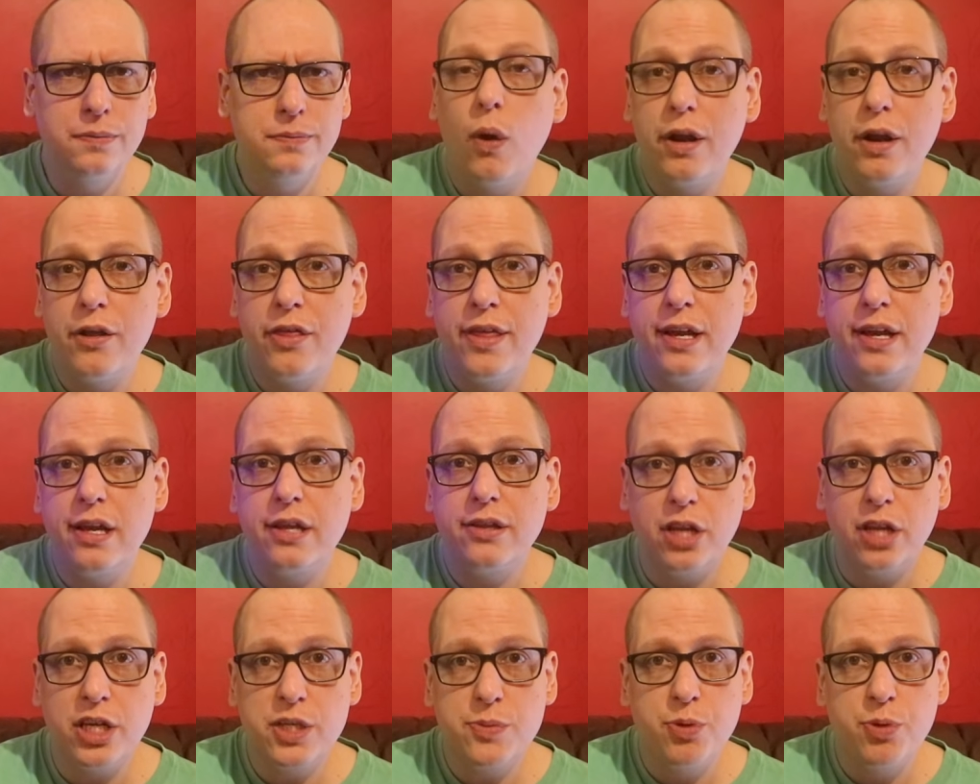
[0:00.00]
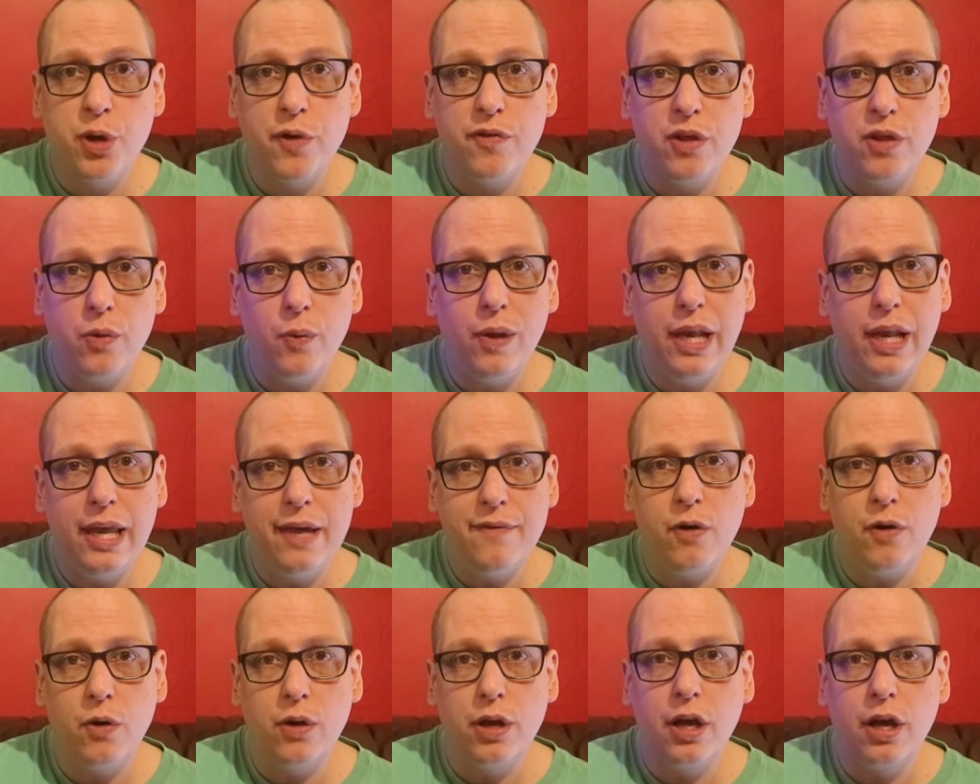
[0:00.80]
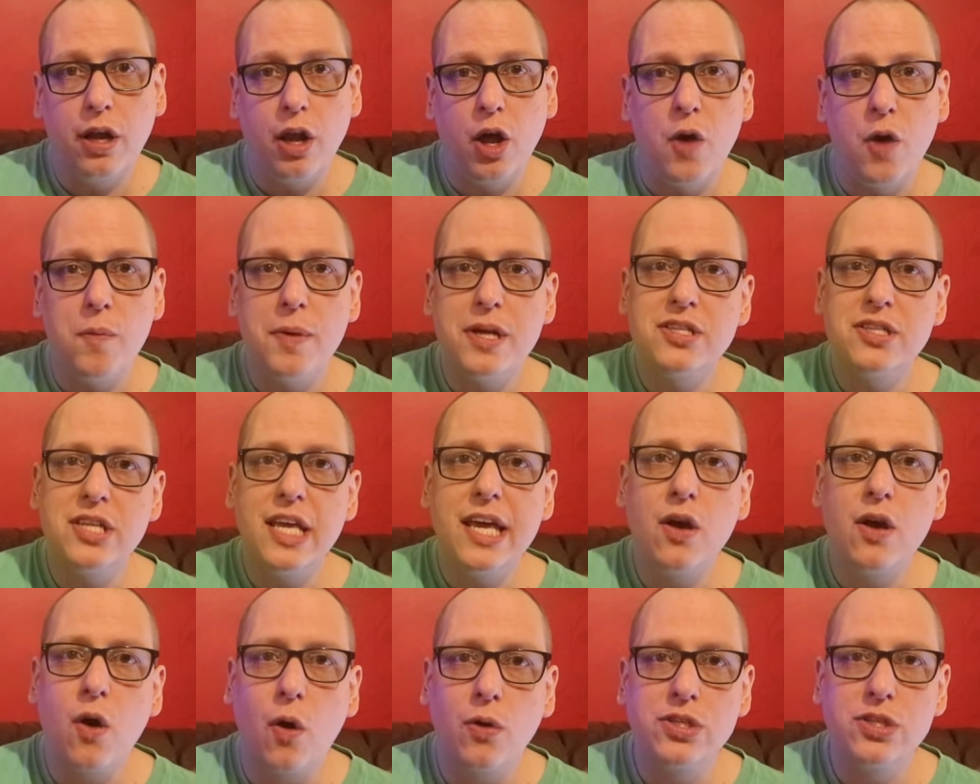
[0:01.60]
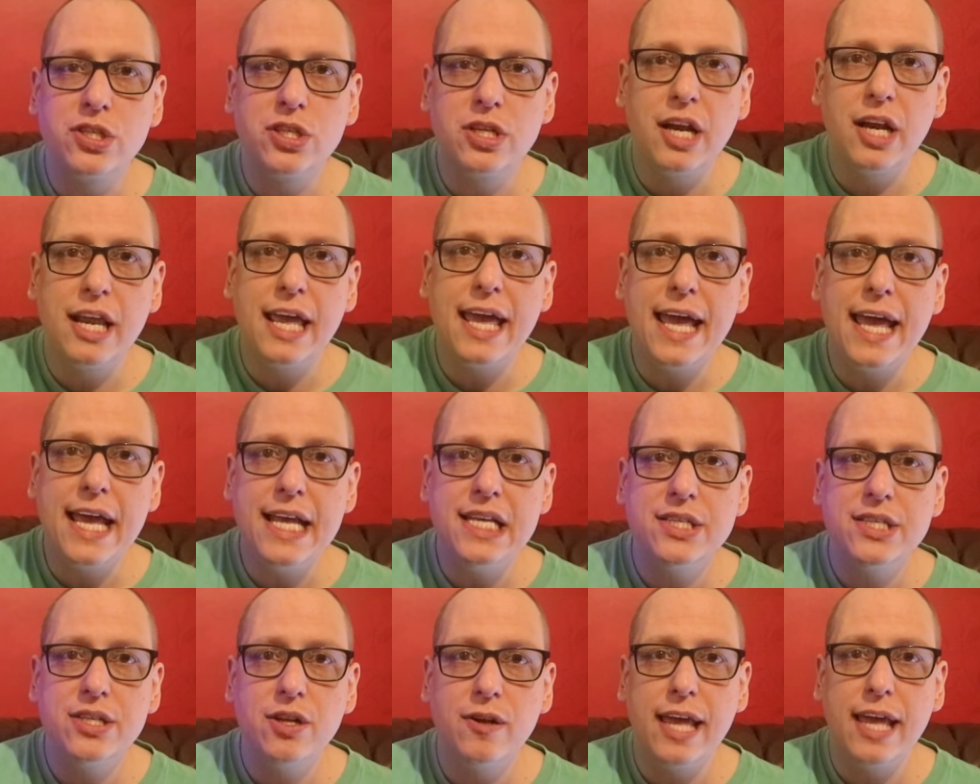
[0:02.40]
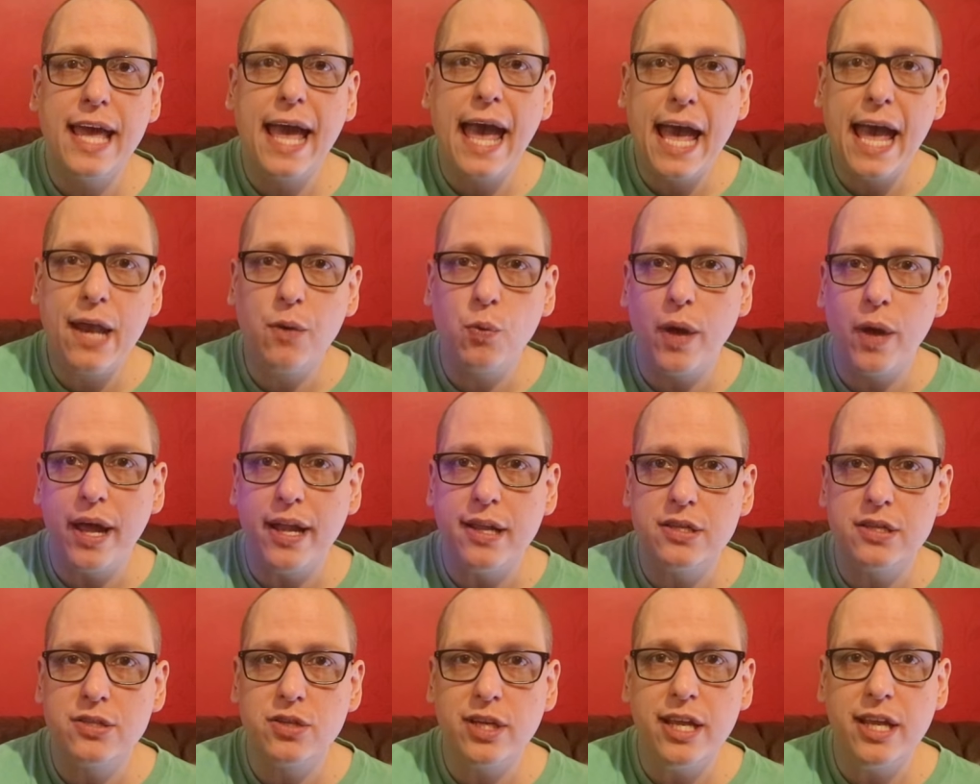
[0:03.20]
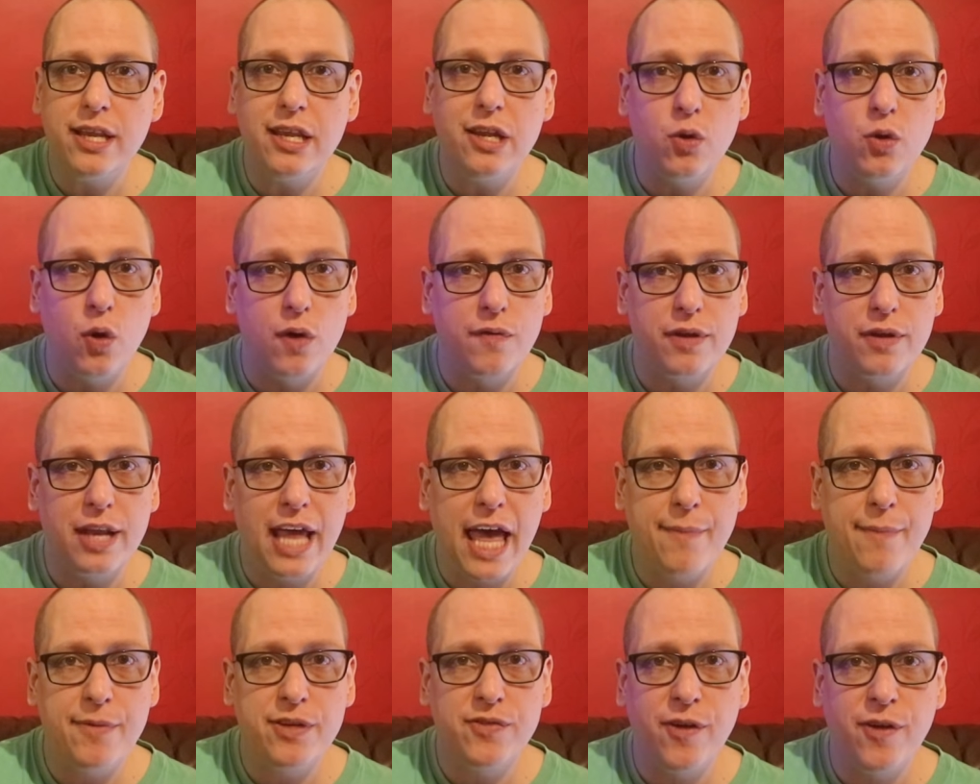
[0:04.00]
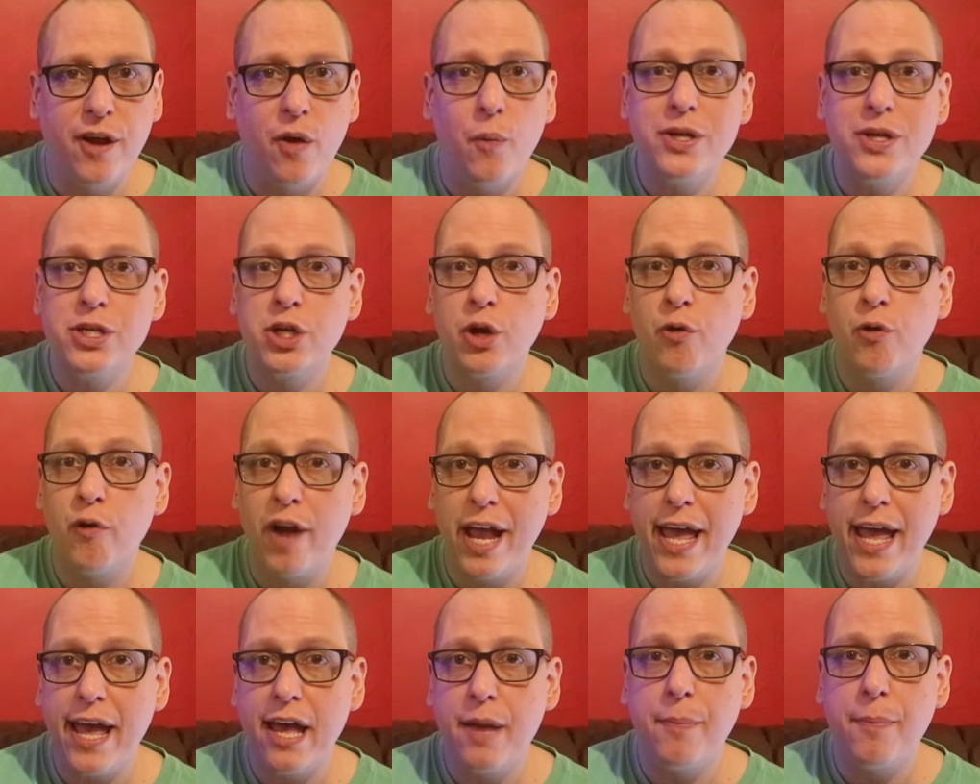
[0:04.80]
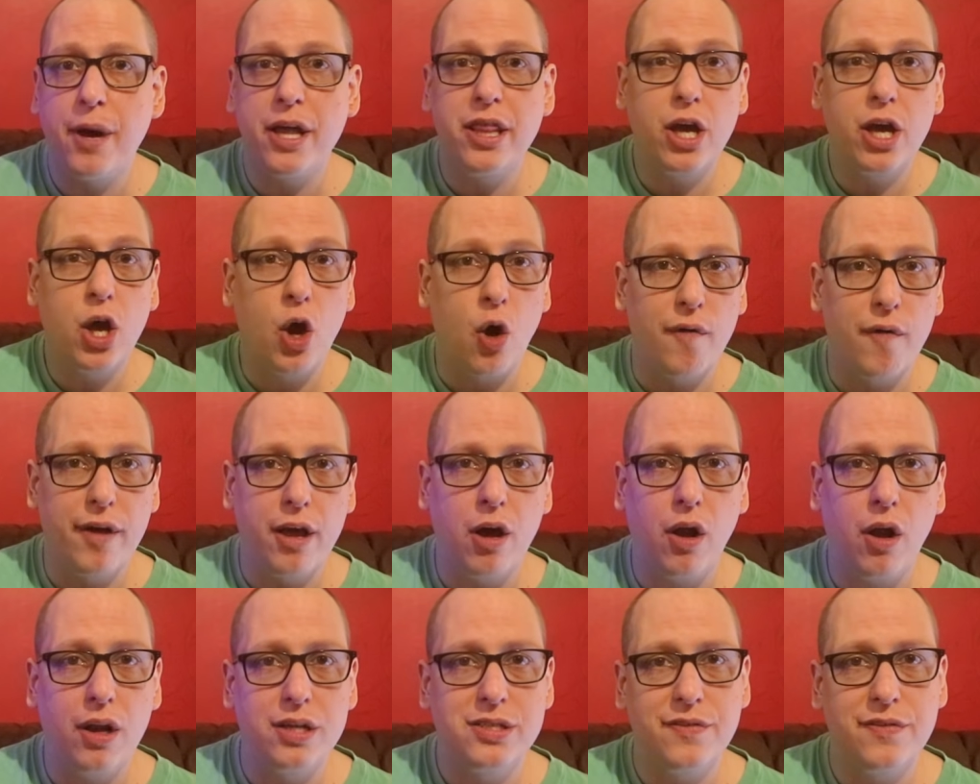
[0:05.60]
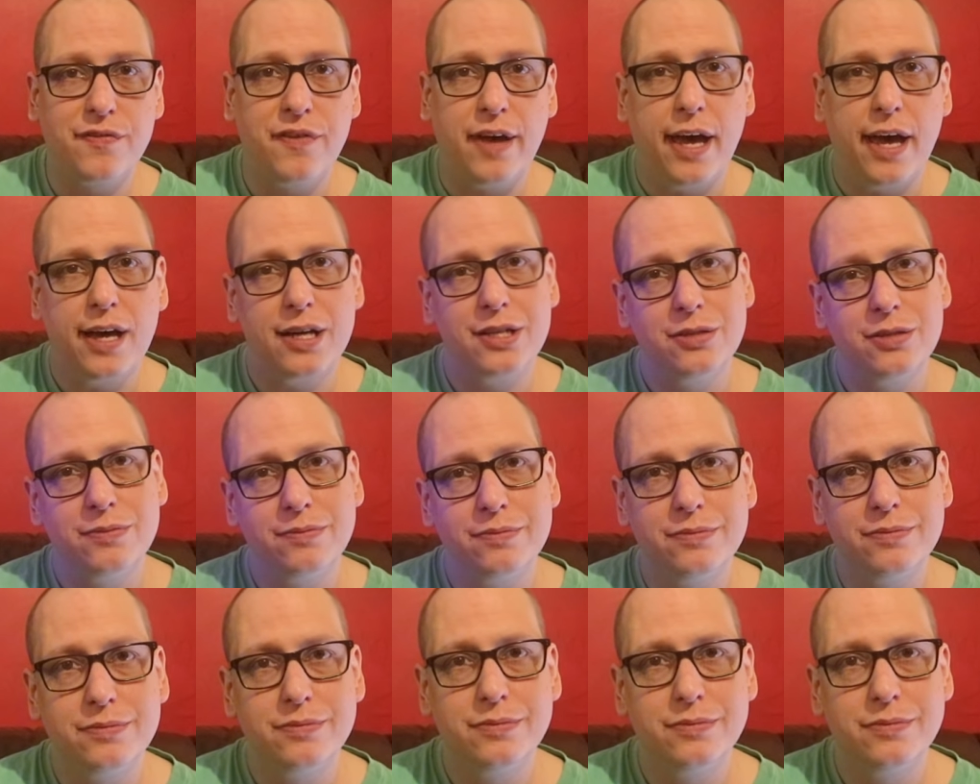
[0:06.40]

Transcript: One thing that does prove that we live on a globe is the constantly easterly headwinds in the northern hemisphere, which are created by the Coriolis effect.